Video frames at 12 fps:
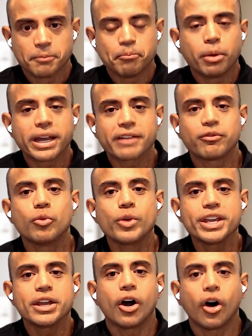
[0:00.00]
But if
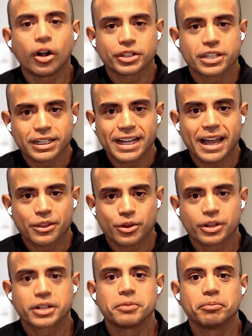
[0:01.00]
we all
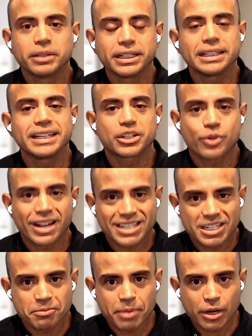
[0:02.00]
together, completely
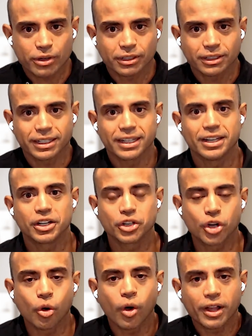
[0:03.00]
transparently,
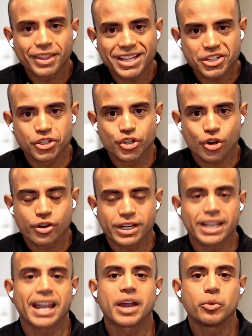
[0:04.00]
go on this
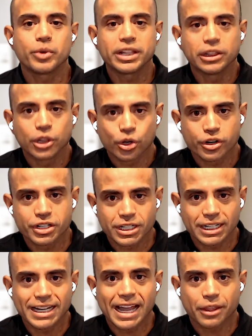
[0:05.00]
journey and we learn
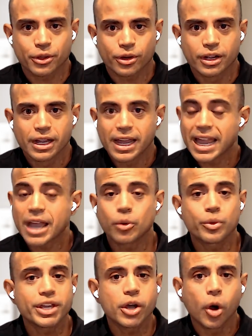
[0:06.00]
together, and
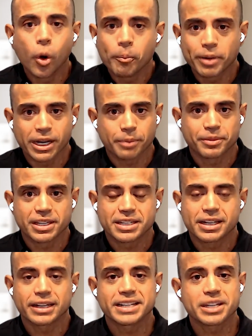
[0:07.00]
we open up the
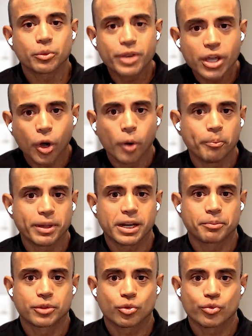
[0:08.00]
studies and we open
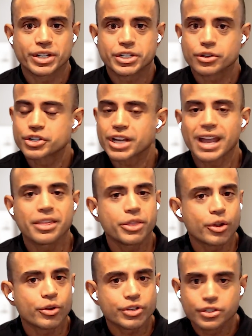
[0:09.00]
up the research, and
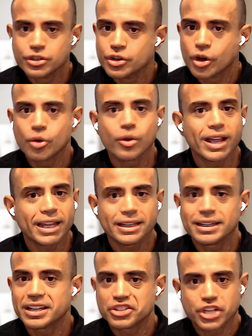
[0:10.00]
there's no
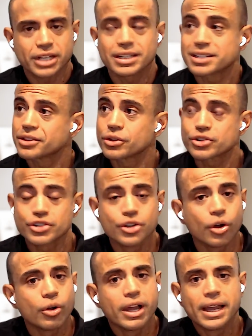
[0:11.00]
hidden agendas and there's
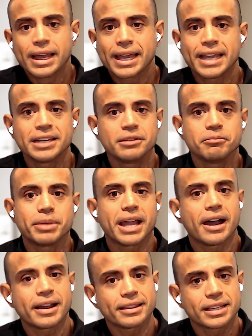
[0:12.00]
no hidden
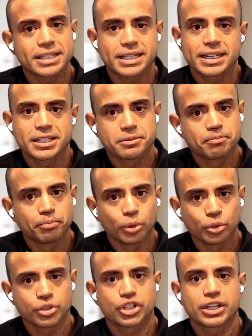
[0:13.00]
behind the scenes
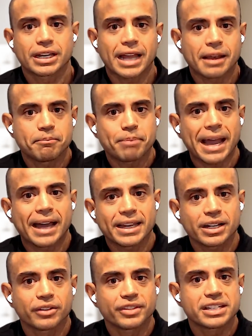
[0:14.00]
bullshit and
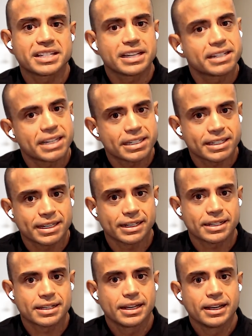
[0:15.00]
padding of the
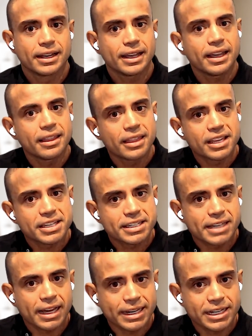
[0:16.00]
statistics in the
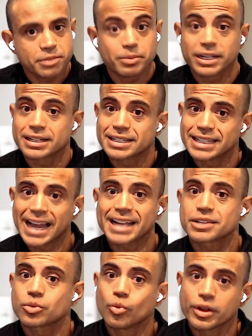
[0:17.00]
studies, because
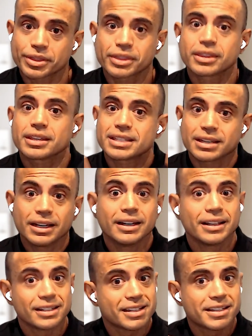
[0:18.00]
that's what the
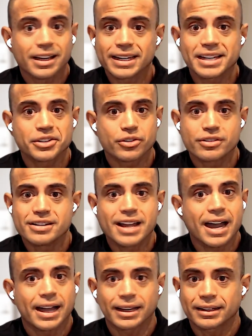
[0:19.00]
studies are
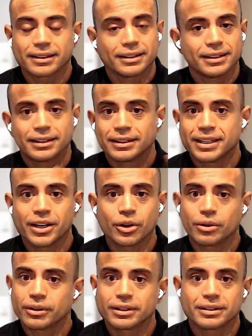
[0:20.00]
not
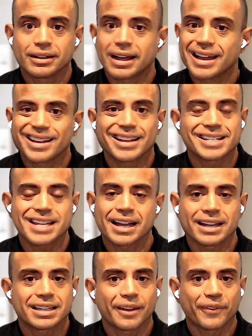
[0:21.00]
a
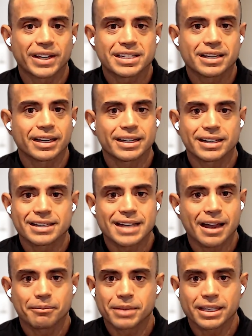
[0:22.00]
scientific study does
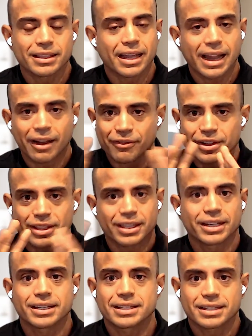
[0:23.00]
not mean that
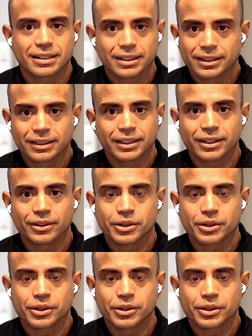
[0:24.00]
everything is, we